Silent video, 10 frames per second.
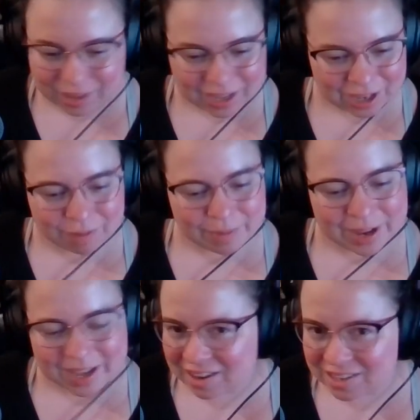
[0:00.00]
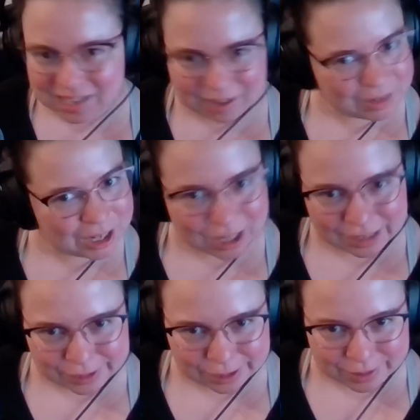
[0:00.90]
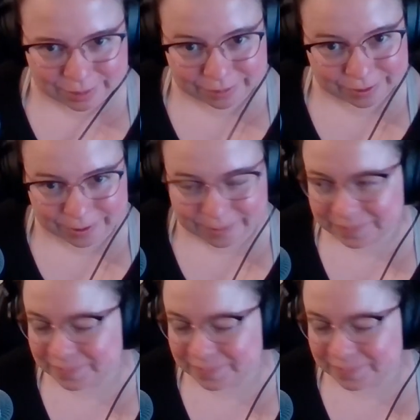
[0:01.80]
like you're in my house, I'm gonna offer you some food.